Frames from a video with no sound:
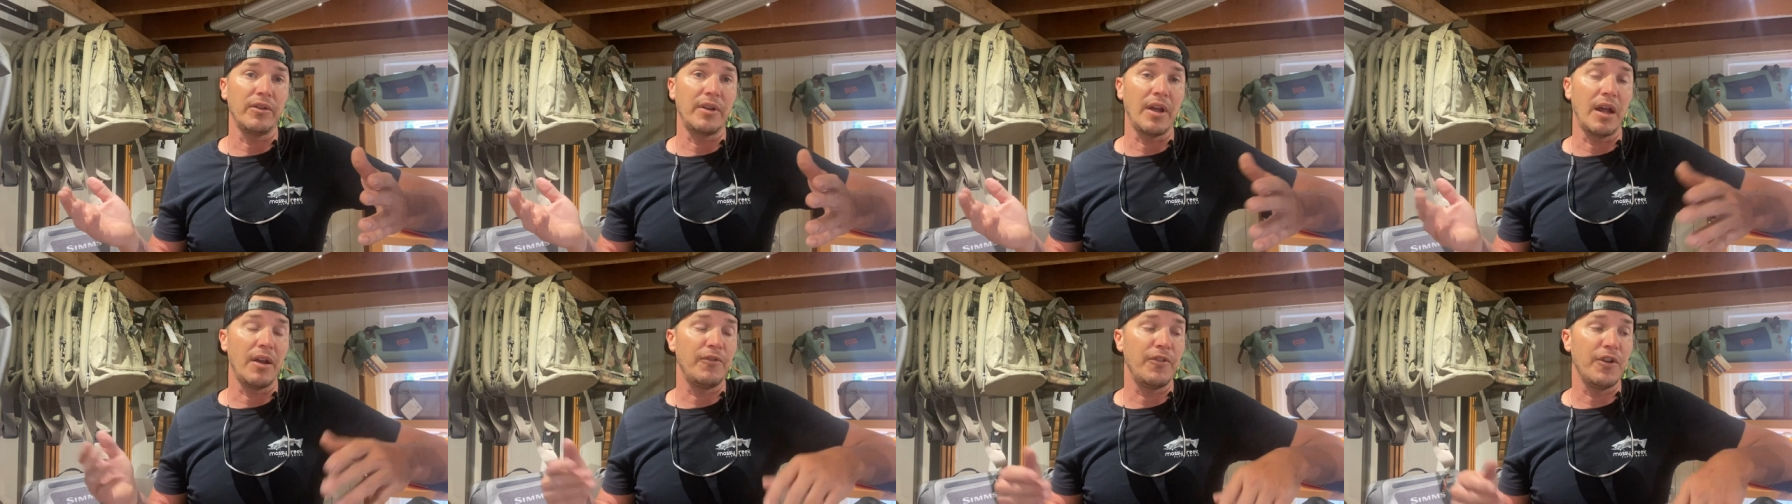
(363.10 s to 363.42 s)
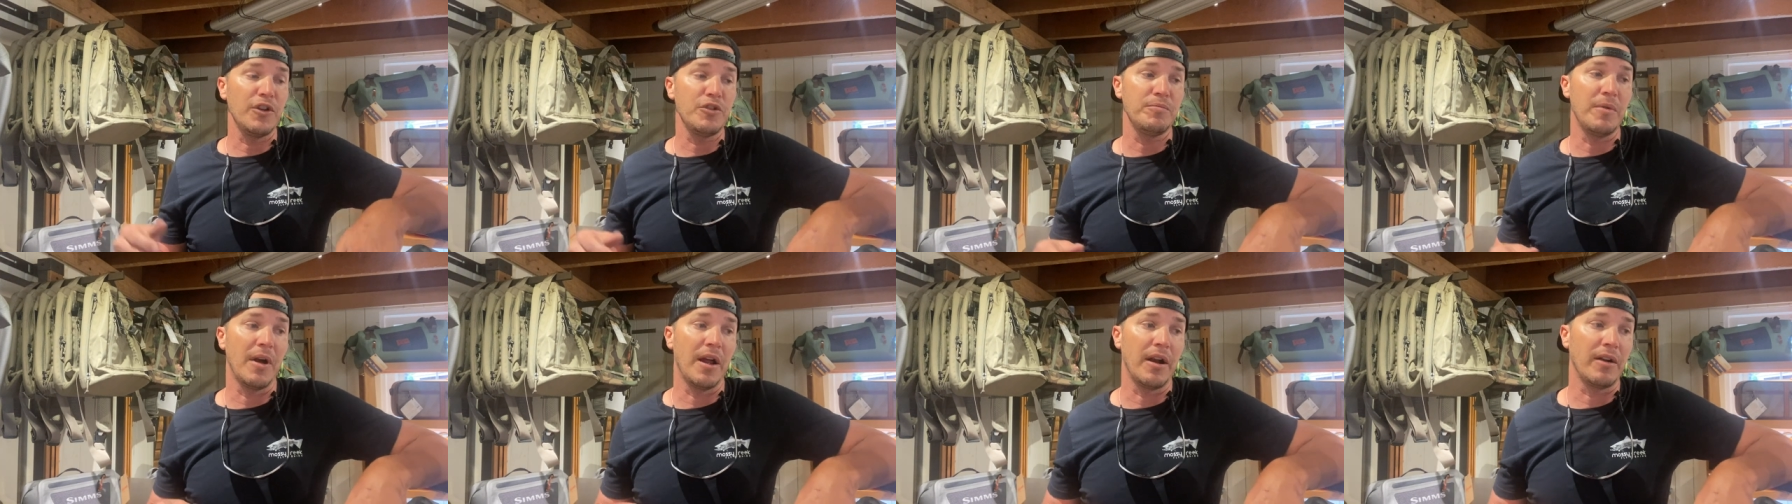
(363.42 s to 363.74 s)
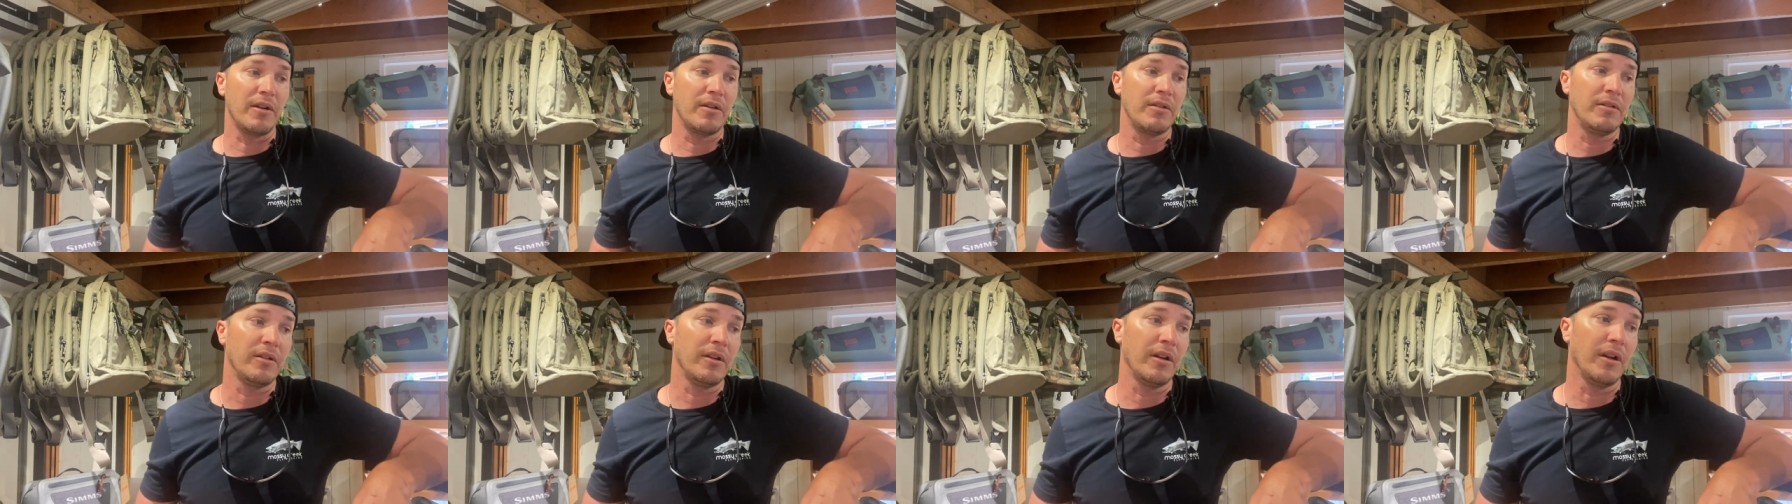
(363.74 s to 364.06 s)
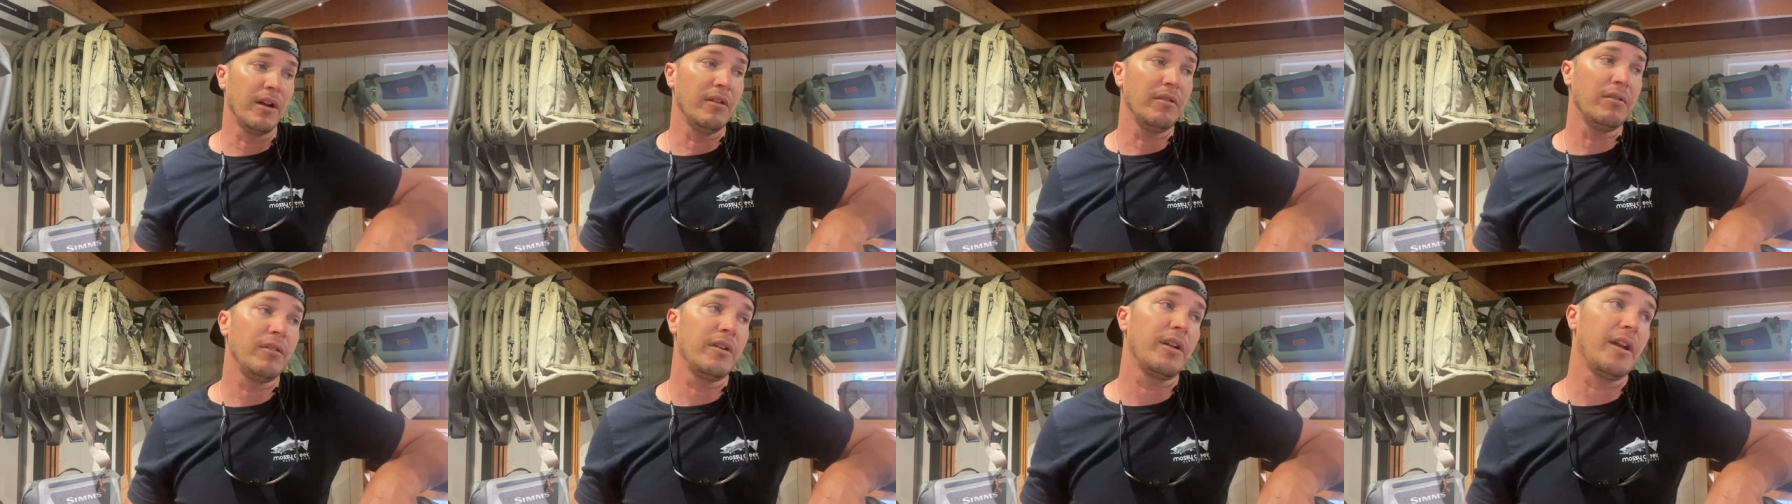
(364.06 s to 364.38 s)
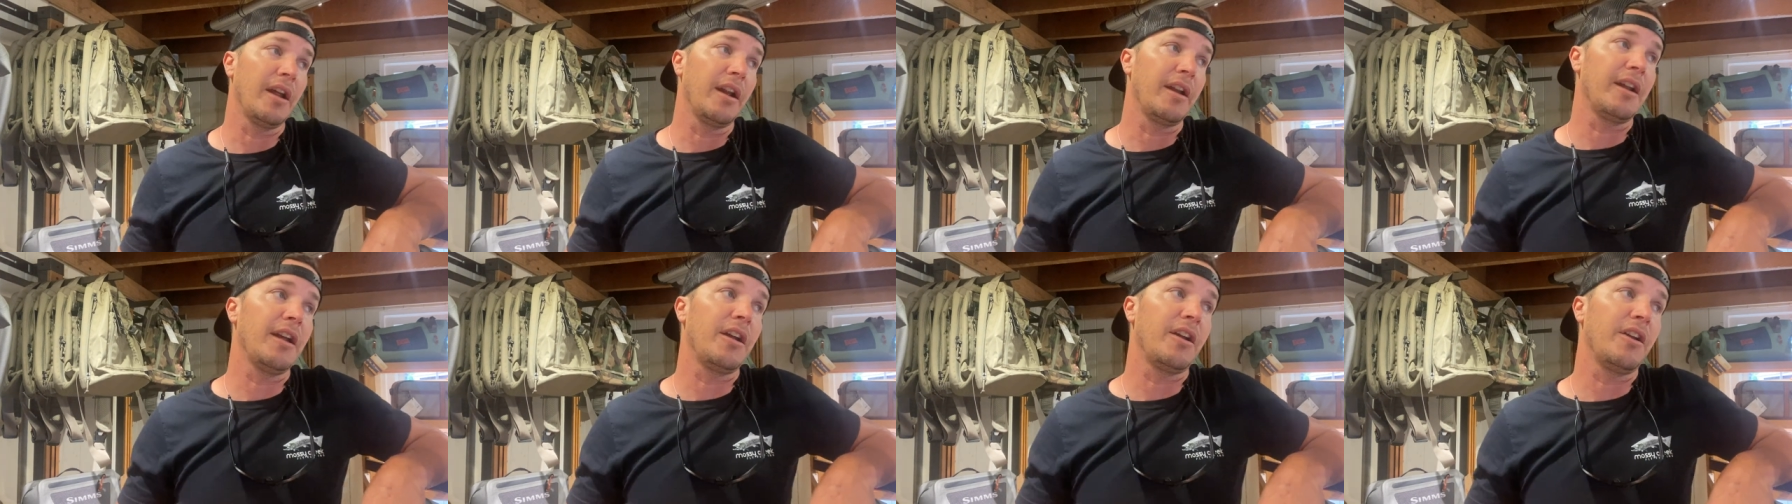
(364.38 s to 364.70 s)
gotta fish better, you know, you
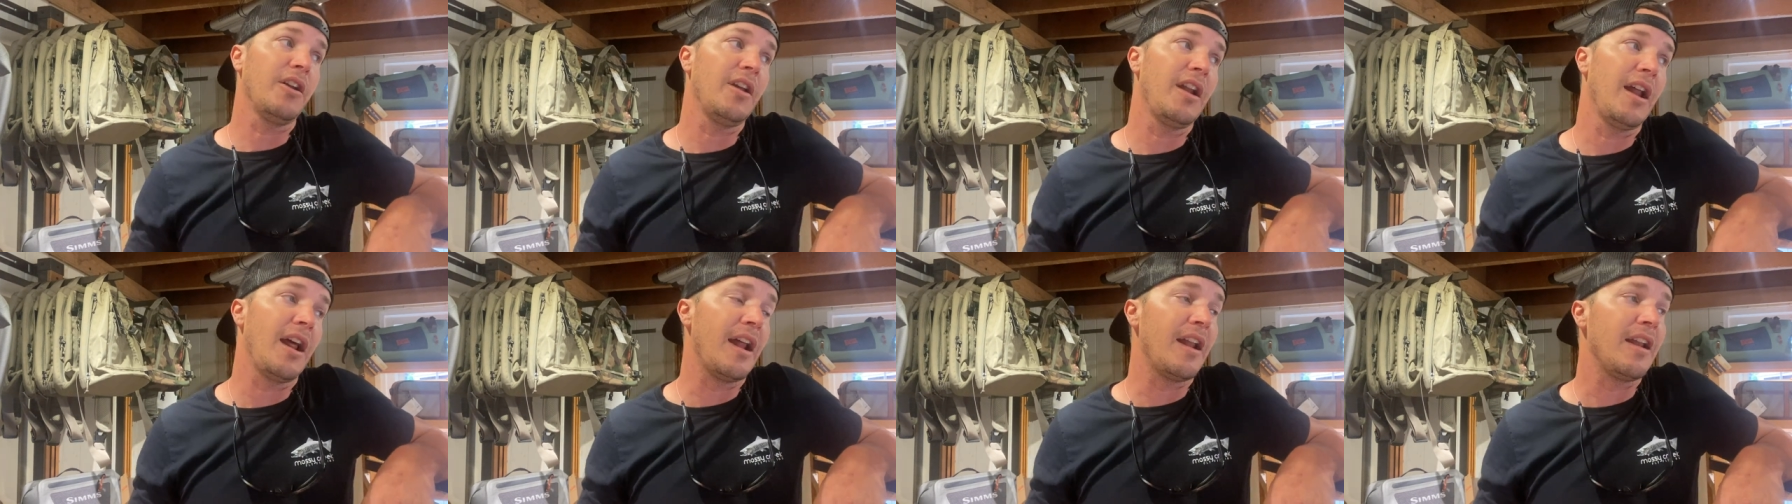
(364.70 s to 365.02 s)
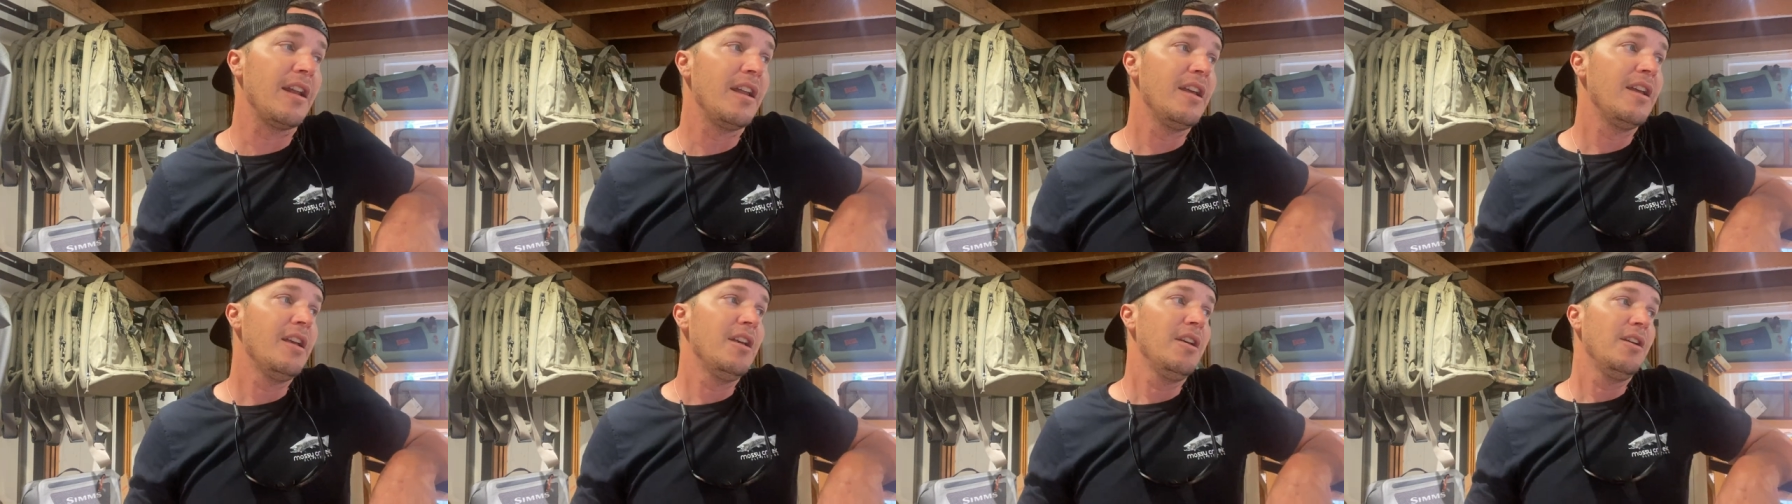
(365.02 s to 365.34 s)
gotta get good at it.